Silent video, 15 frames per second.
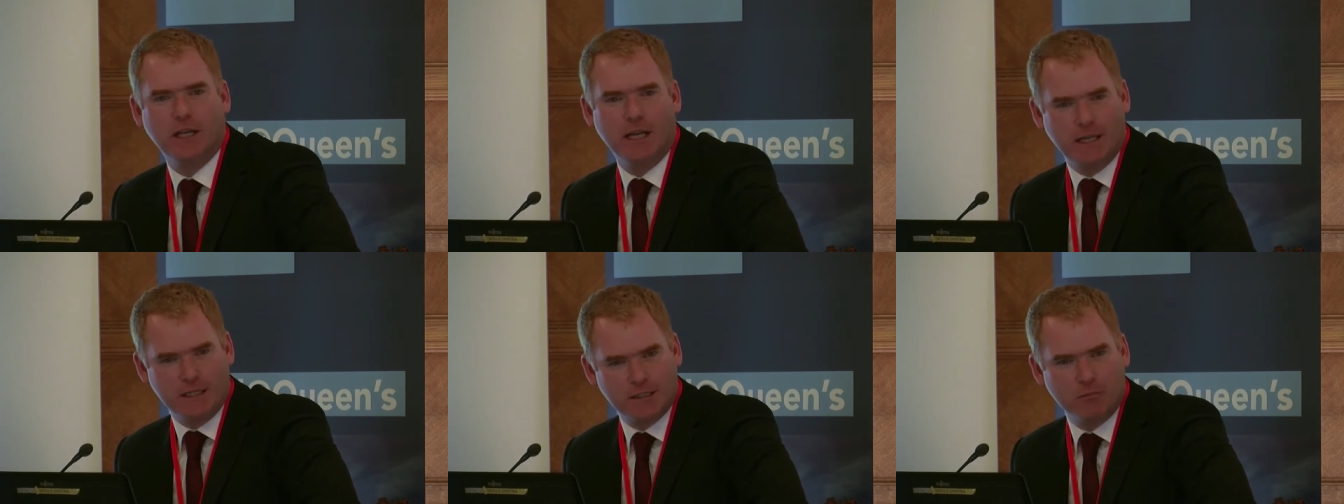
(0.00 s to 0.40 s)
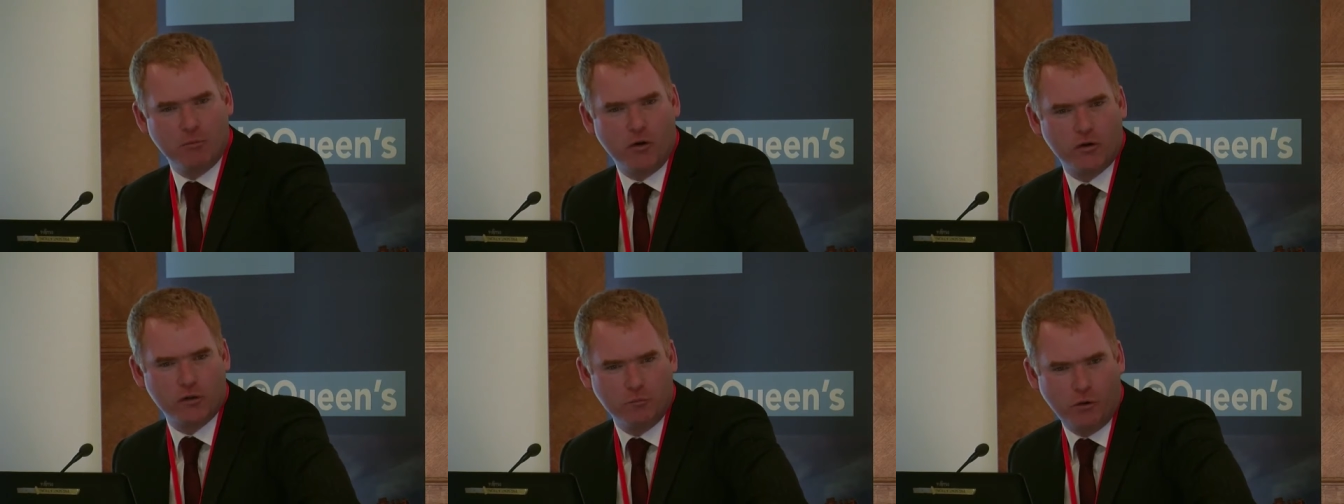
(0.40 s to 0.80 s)
That's an
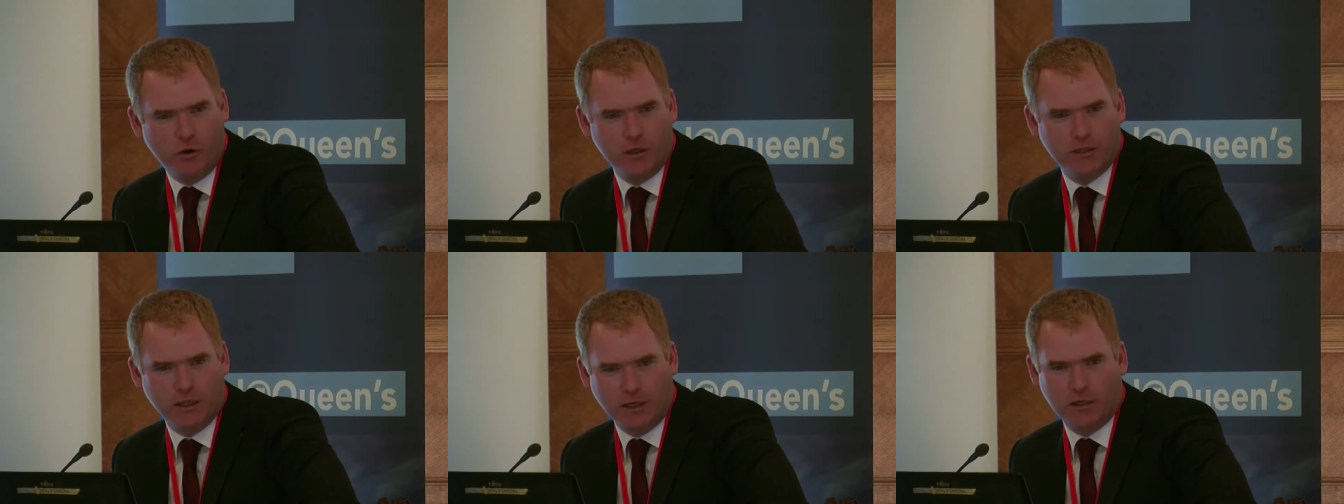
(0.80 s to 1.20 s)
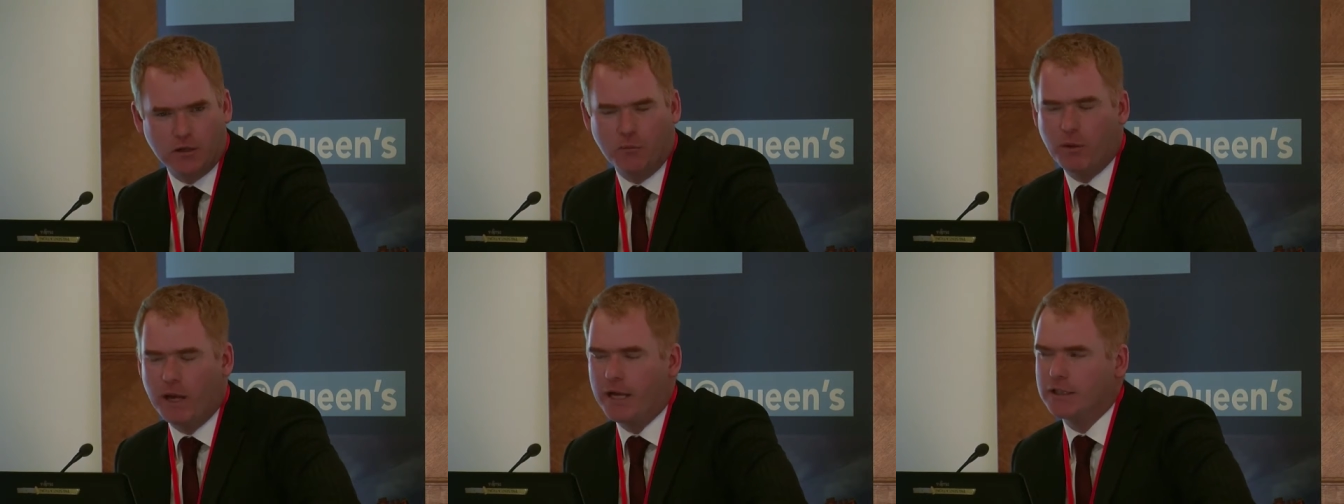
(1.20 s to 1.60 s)
important point that I'll
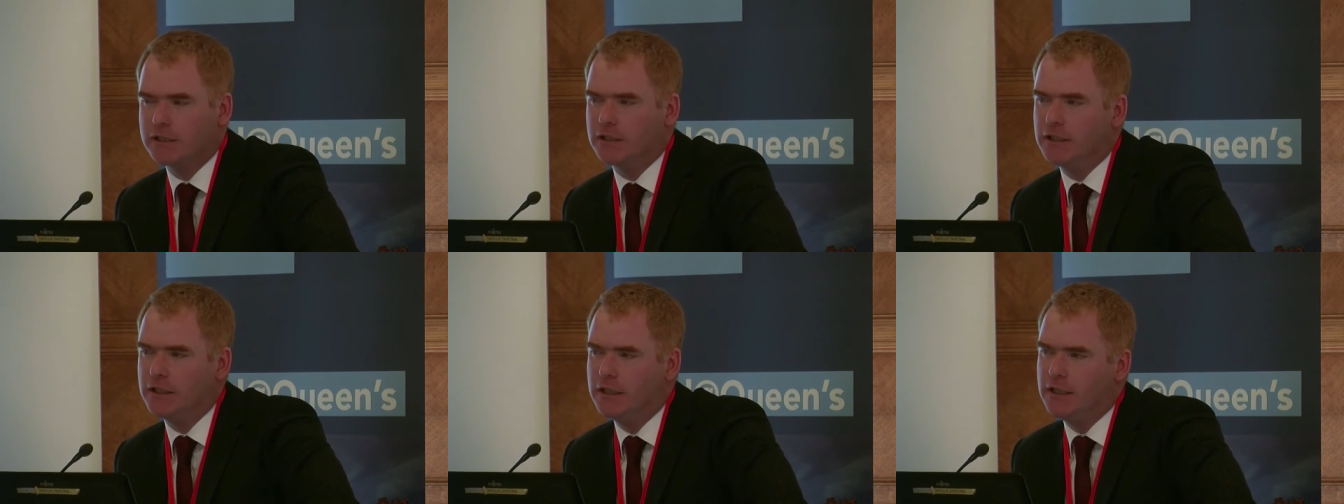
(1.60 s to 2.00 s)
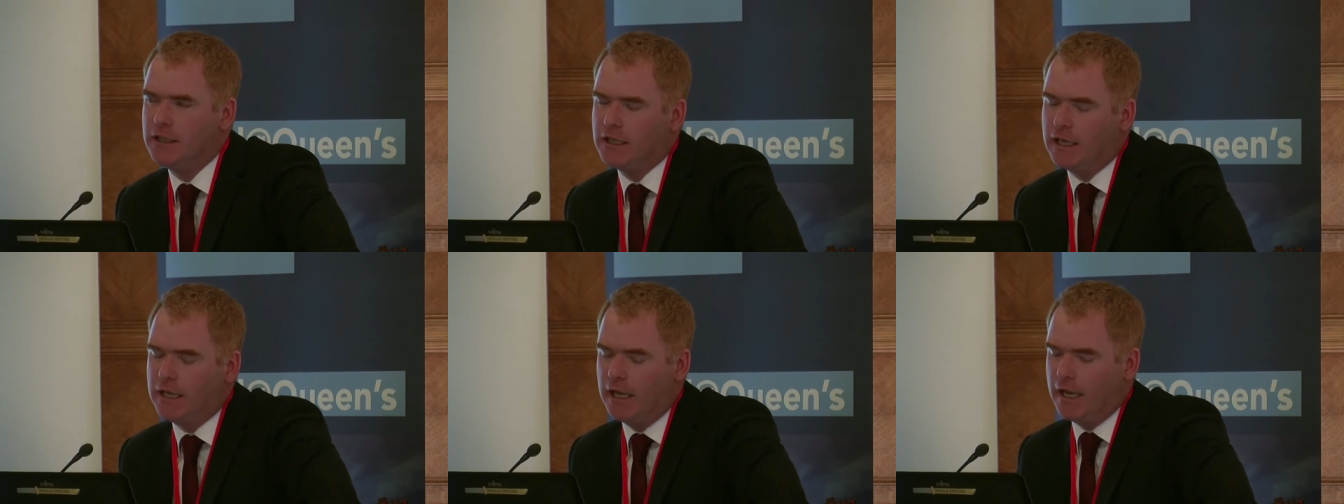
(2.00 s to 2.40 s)
come back to
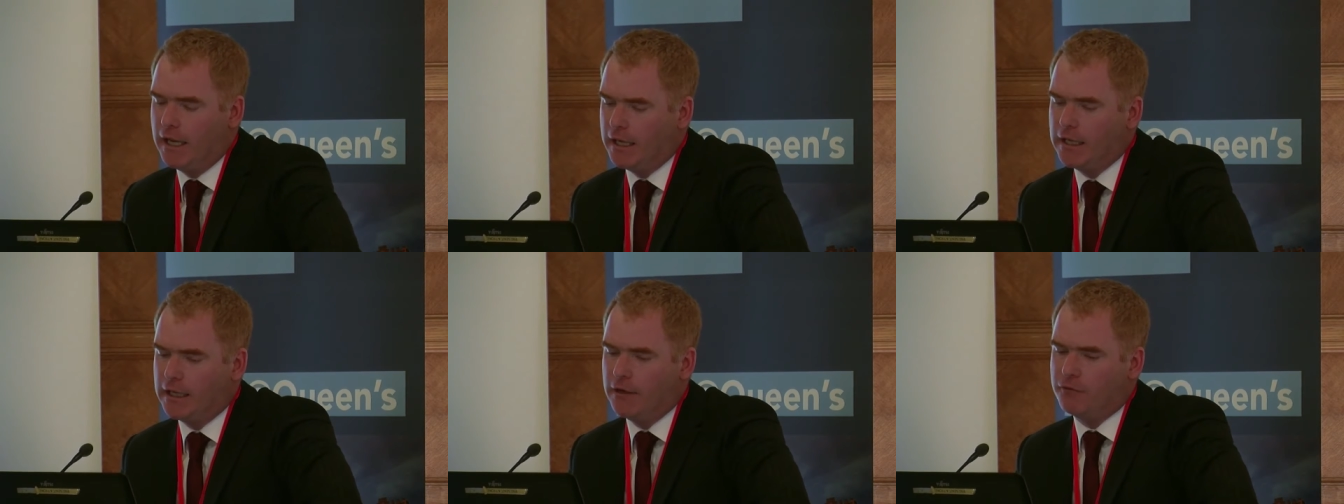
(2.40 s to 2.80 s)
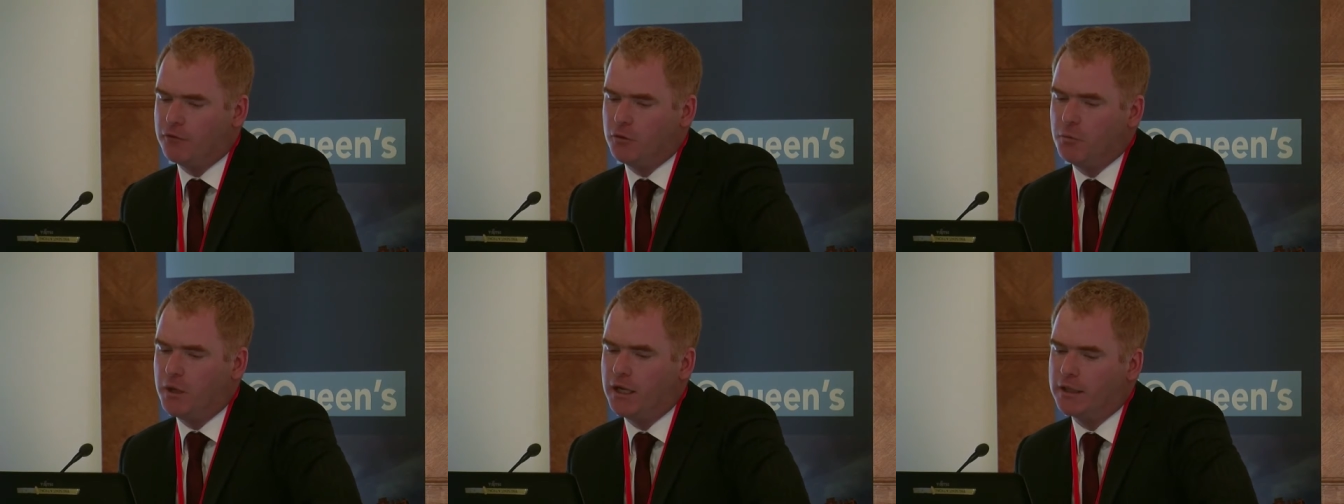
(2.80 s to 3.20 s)
in a few
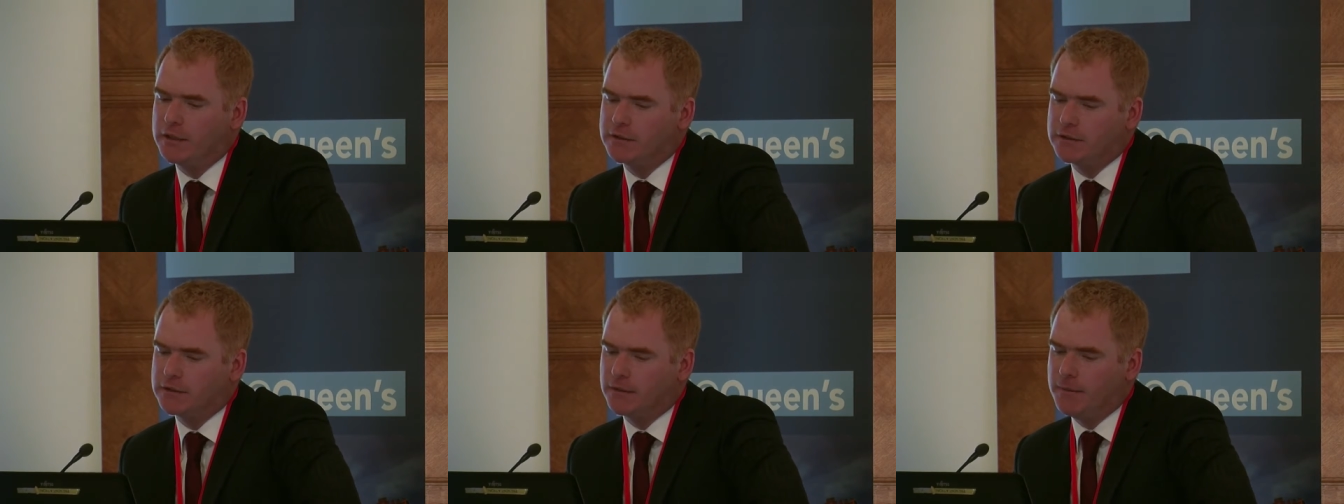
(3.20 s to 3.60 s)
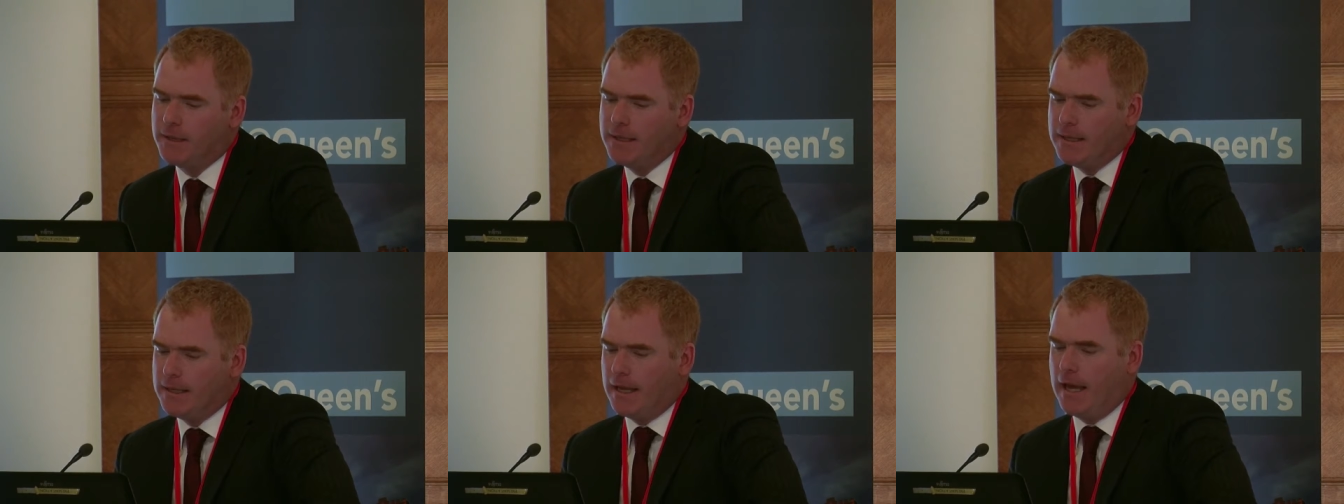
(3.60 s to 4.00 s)
minutes,
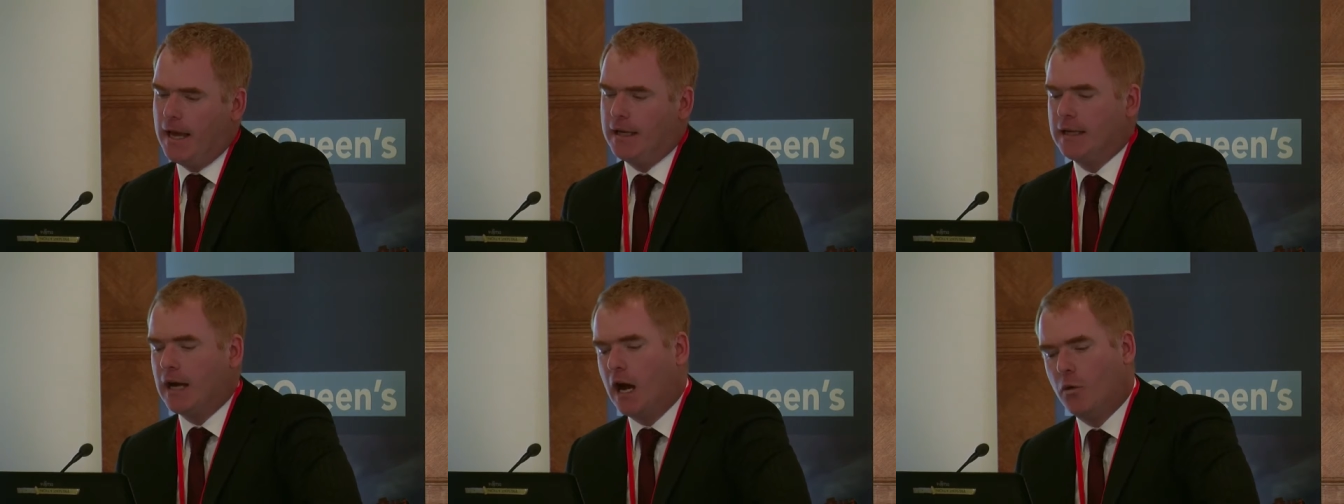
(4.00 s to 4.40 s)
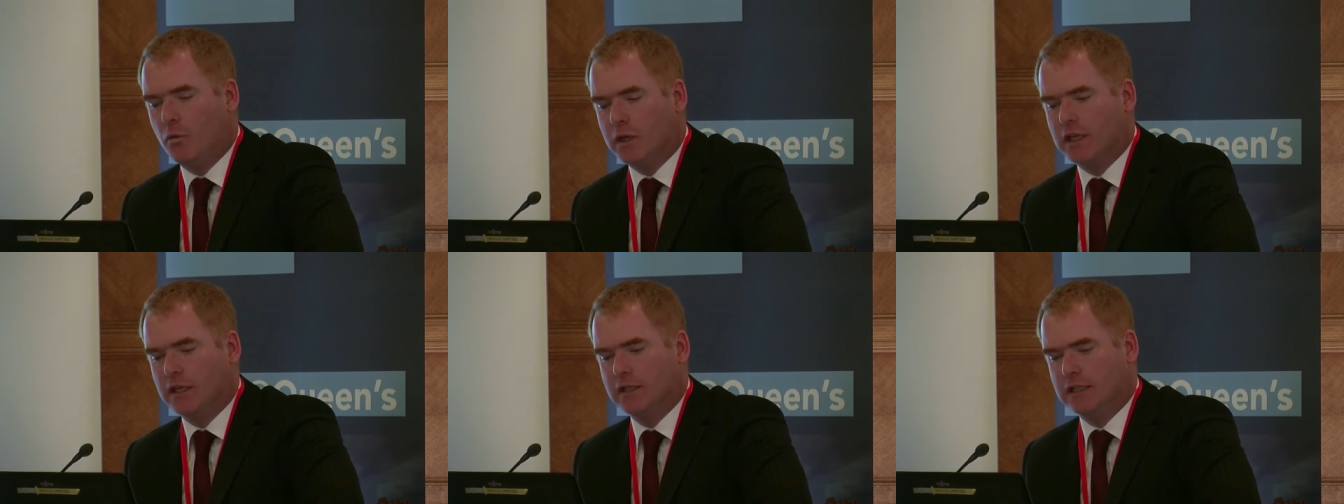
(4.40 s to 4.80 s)
and how we
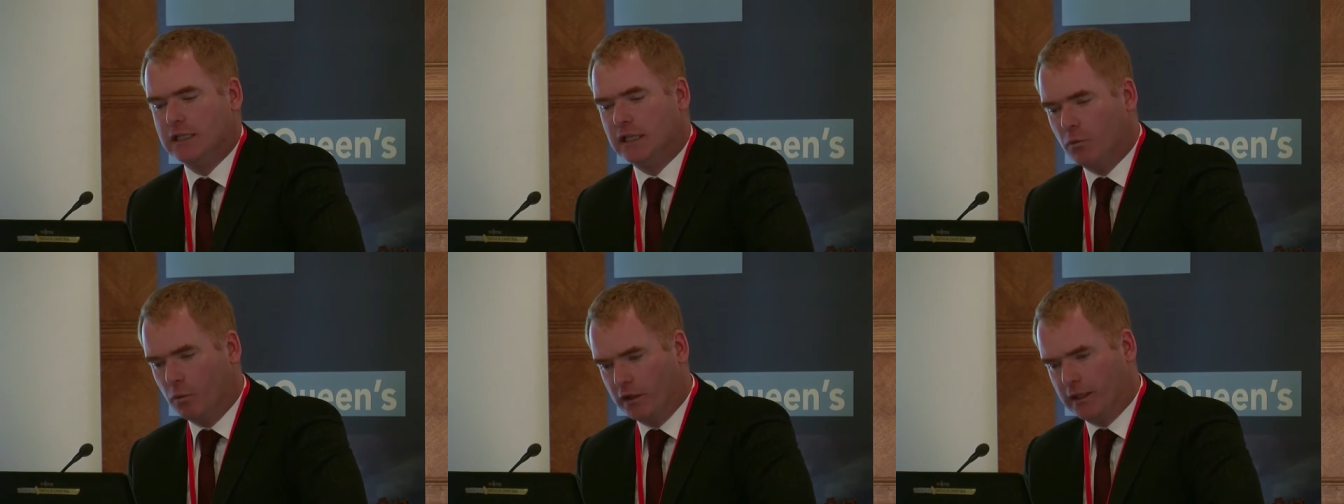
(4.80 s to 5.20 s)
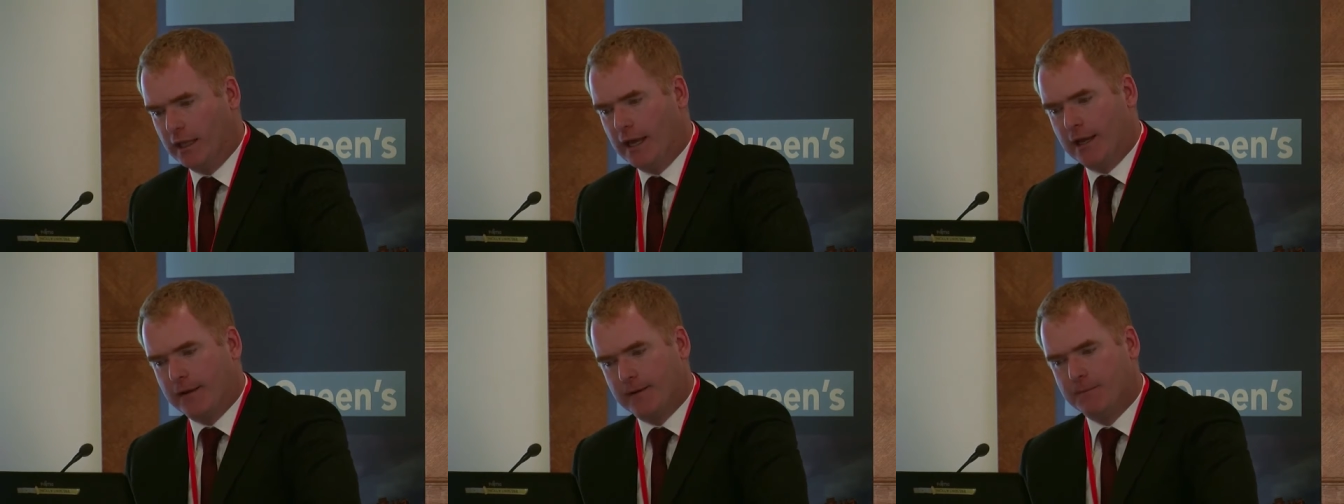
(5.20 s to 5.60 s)
can deal with
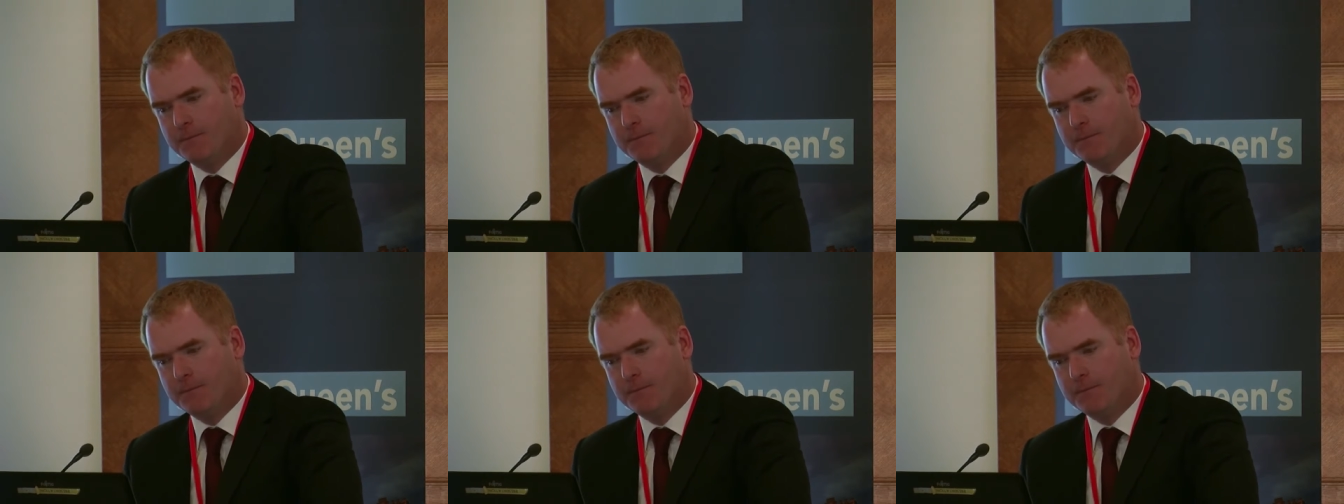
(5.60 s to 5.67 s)
that.